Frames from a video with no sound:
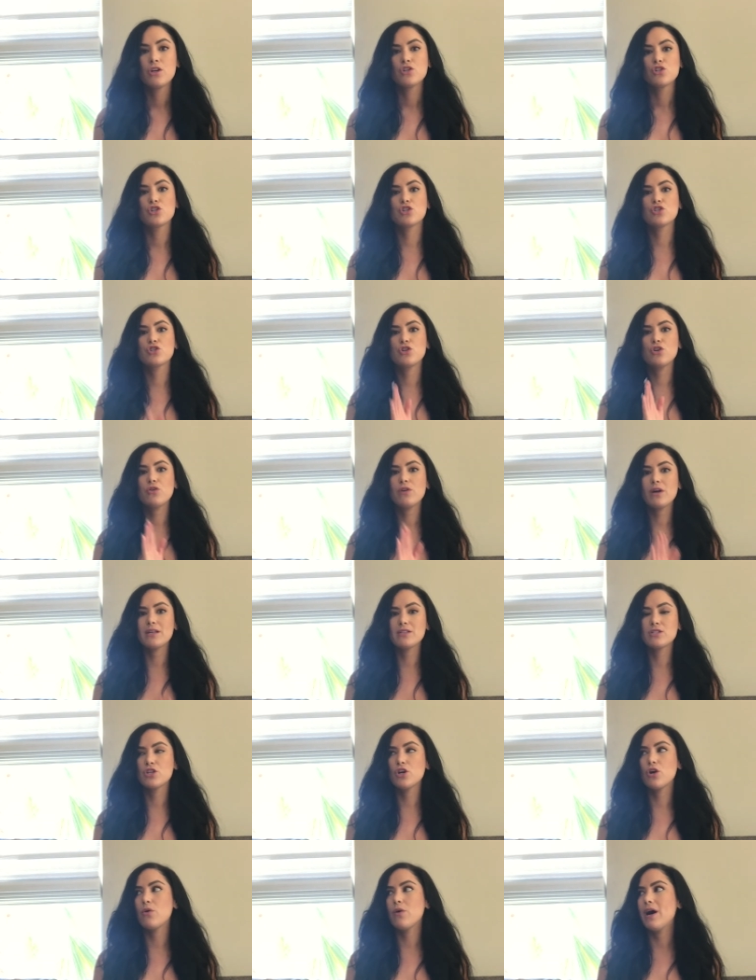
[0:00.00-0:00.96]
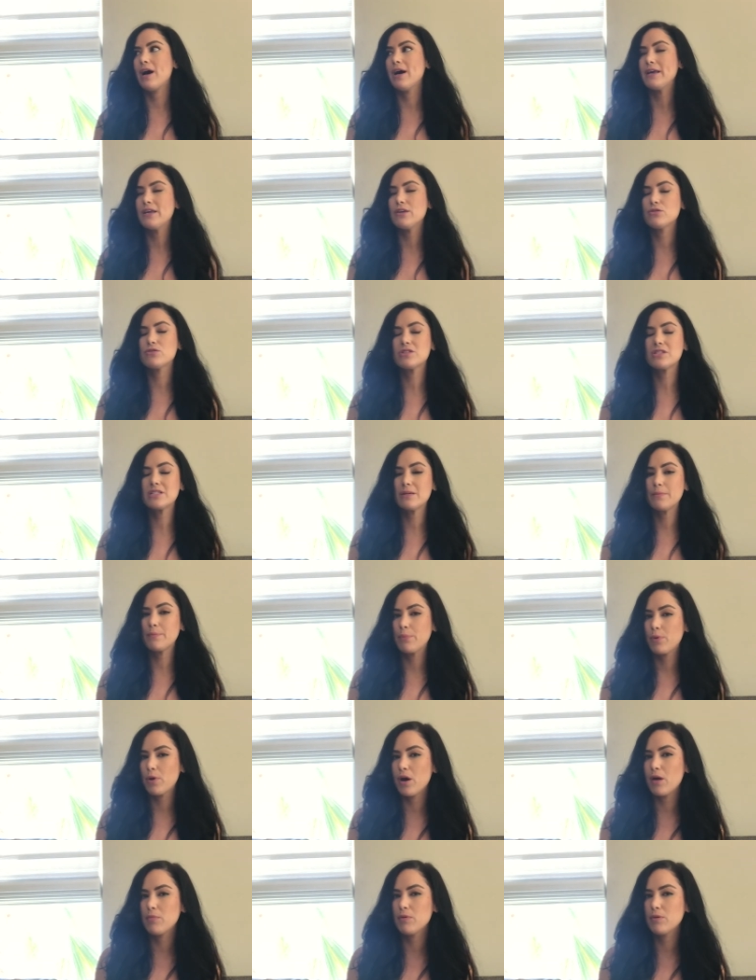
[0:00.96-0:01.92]
Just so you guys know, I used to
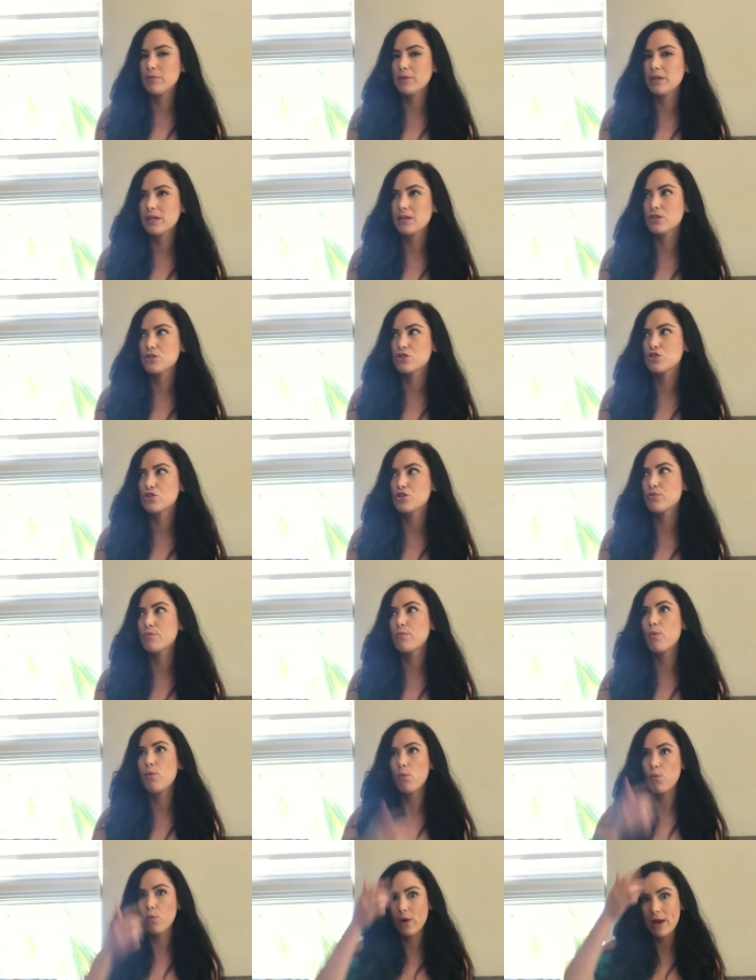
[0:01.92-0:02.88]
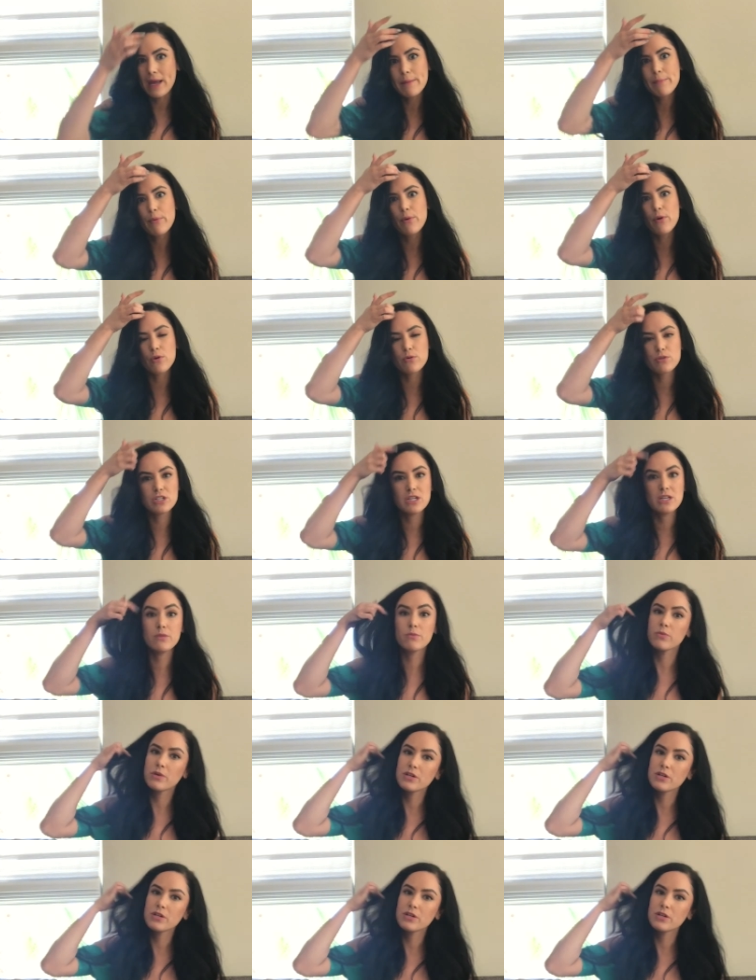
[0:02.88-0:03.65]
probably consume whey protein,